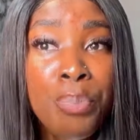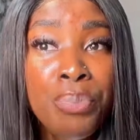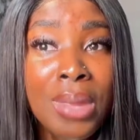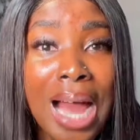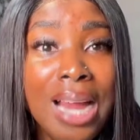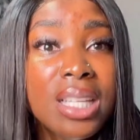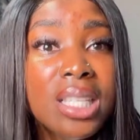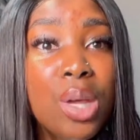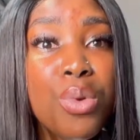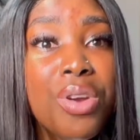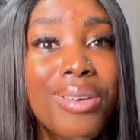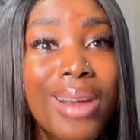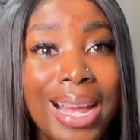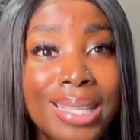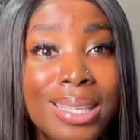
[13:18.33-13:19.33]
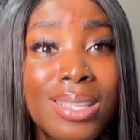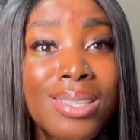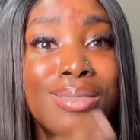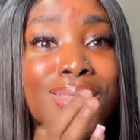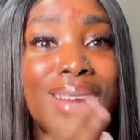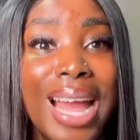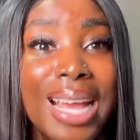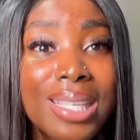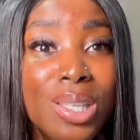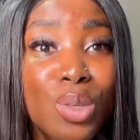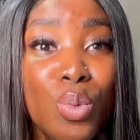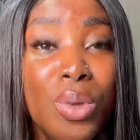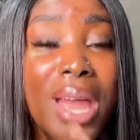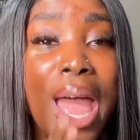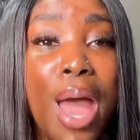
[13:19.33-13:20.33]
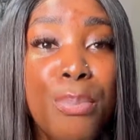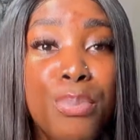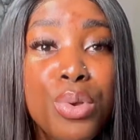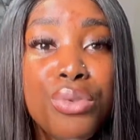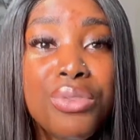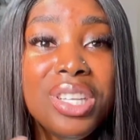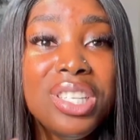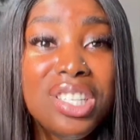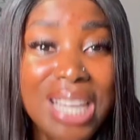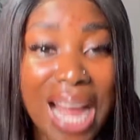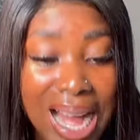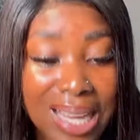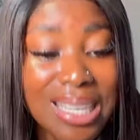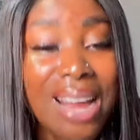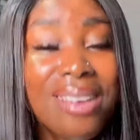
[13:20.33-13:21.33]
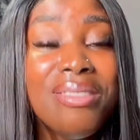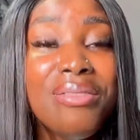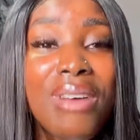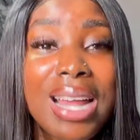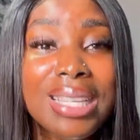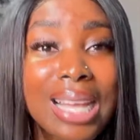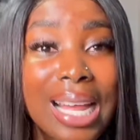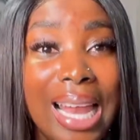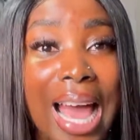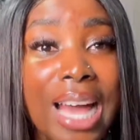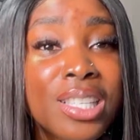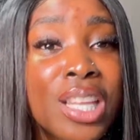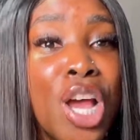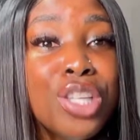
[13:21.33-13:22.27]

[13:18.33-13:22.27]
And the thing with rest will help you recharge and revitalize,